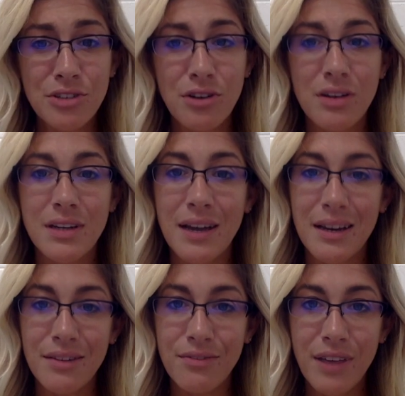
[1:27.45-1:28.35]
drawn to
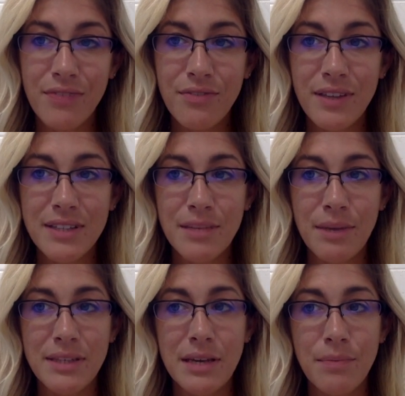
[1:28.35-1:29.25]
negative life events that
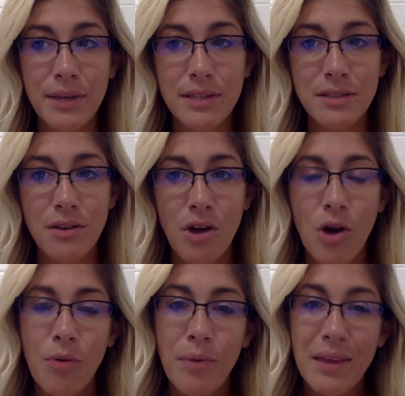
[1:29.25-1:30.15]
may take place.
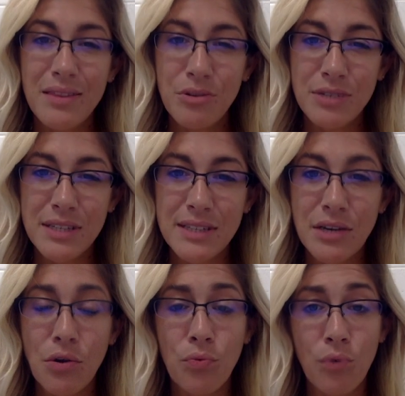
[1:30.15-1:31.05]
We may notice things
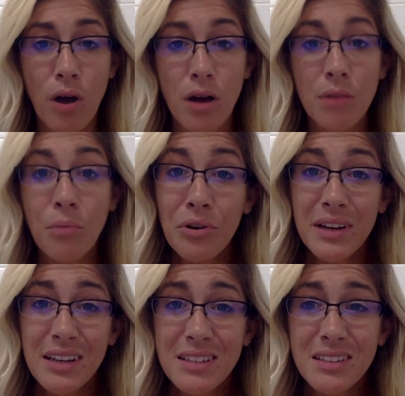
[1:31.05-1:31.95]
that go wrong more
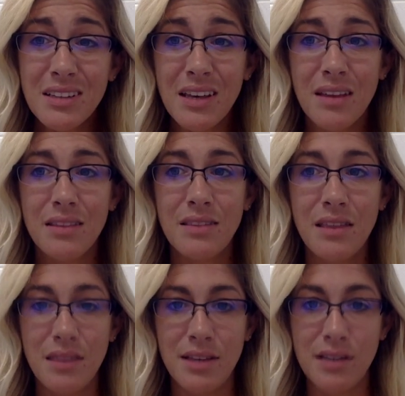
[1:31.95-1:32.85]
easily
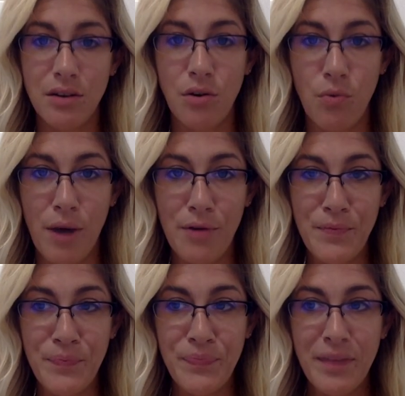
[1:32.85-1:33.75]
than things that go well.
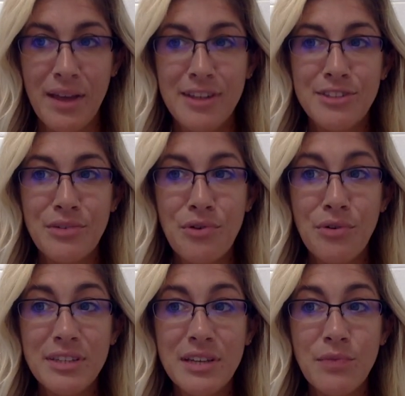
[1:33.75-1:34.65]
So
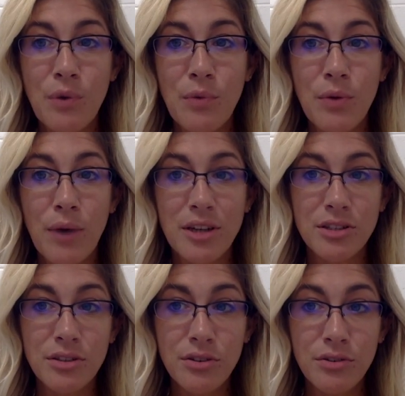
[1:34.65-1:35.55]
noticing what we watch in
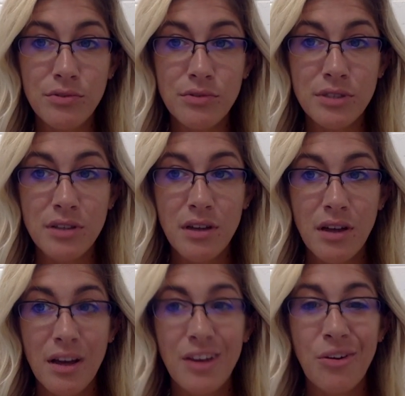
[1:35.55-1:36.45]
the news,
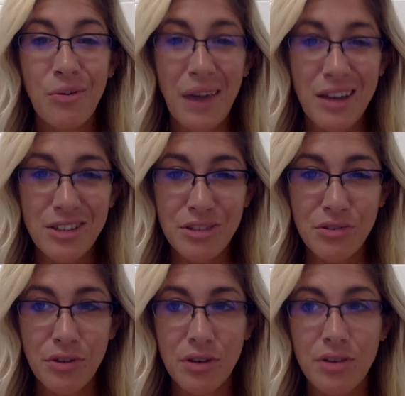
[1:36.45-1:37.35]
occasionally is
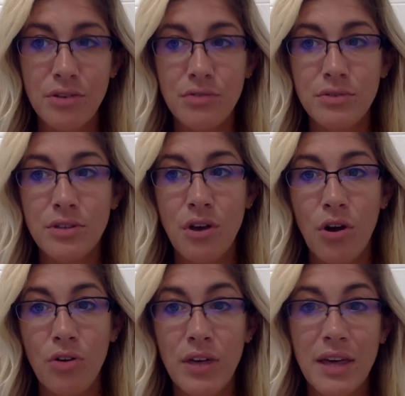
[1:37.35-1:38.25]
only good news,
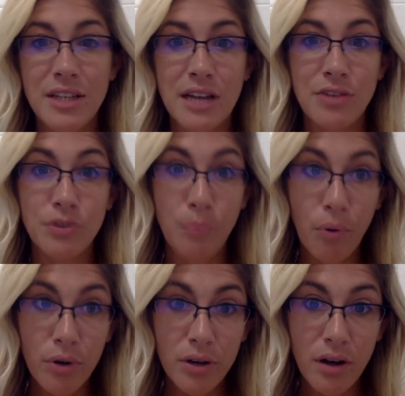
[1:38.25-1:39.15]
or looking at child's
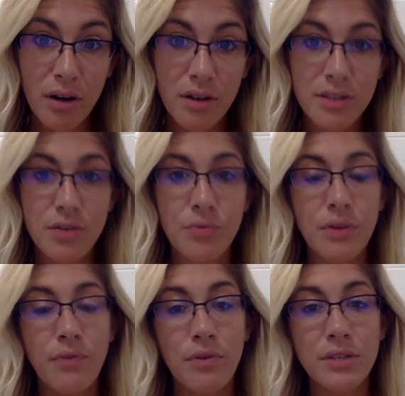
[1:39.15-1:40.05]
report cards and only
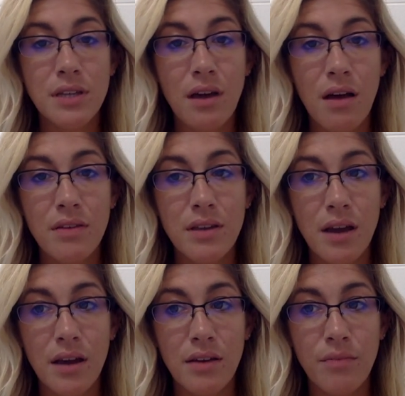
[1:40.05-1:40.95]
focusing on the
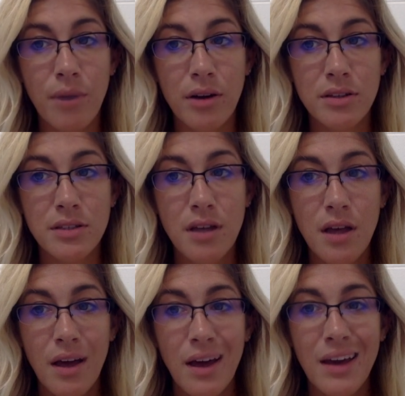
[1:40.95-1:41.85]
negative marks,
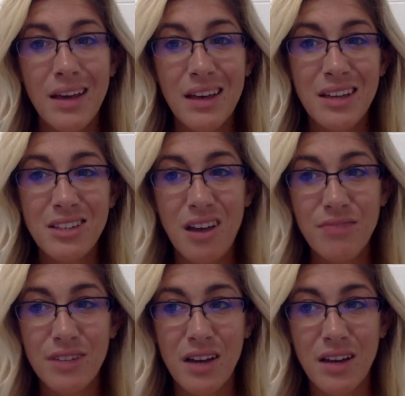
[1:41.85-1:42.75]
it can get tough
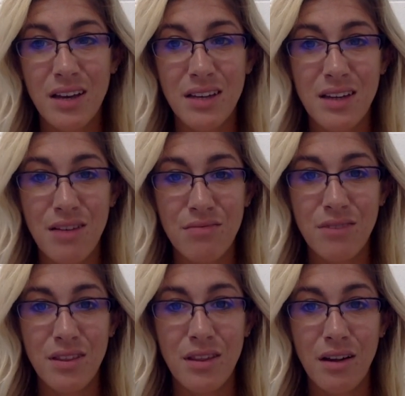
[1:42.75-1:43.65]
to kind of get down
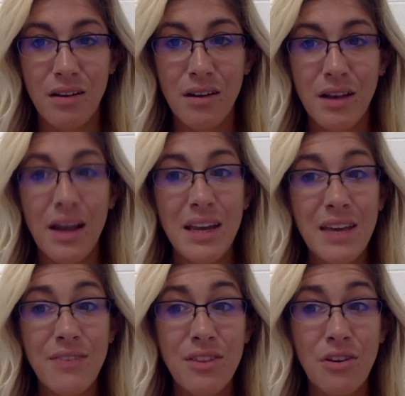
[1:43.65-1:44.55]
there. And
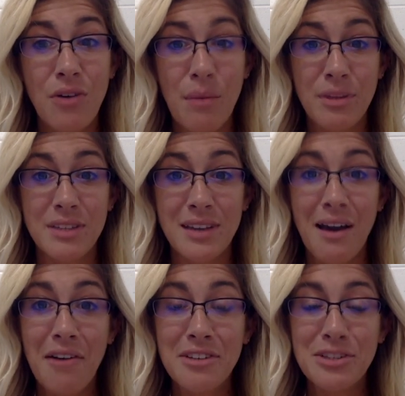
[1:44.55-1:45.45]
even though I'm a
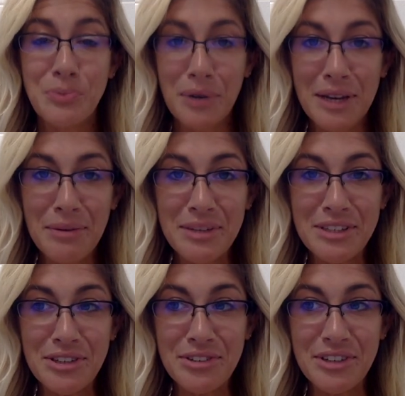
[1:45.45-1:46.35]
psychologist working with
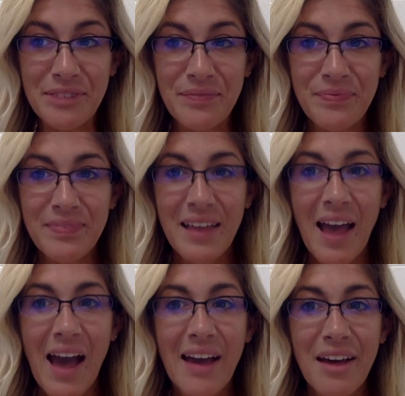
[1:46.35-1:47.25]
children,
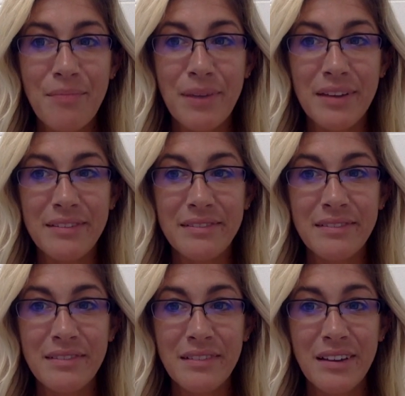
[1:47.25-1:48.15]
I have been,
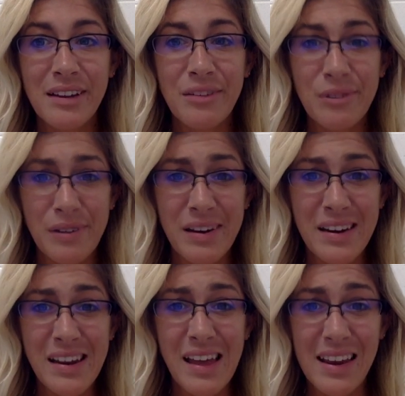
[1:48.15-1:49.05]

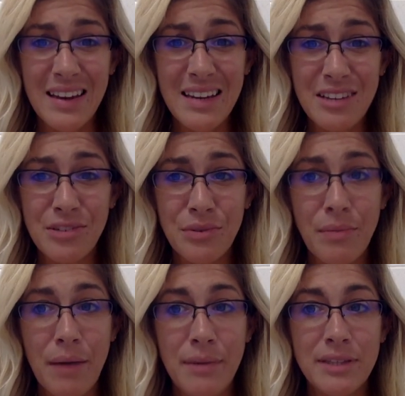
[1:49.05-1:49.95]
and I need to
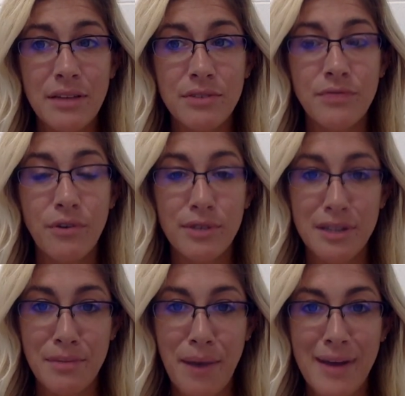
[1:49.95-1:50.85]
remind myself to focus on
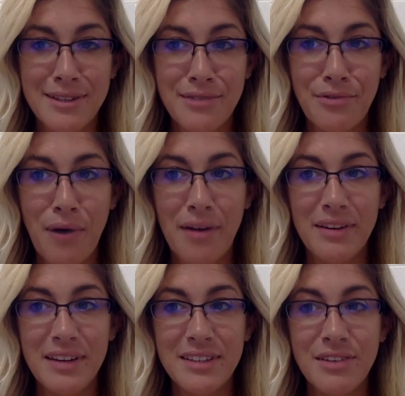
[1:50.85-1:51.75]
the positive
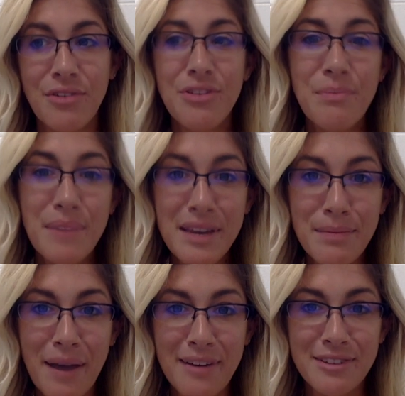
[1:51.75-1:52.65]
qualities or the mini
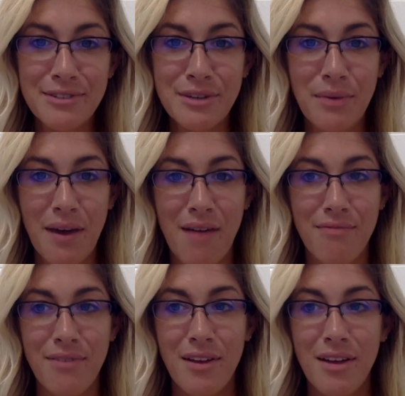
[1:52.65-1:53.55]
milestones that we have,
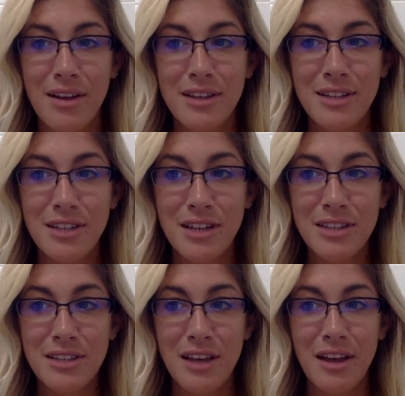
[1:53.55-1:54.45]
such as,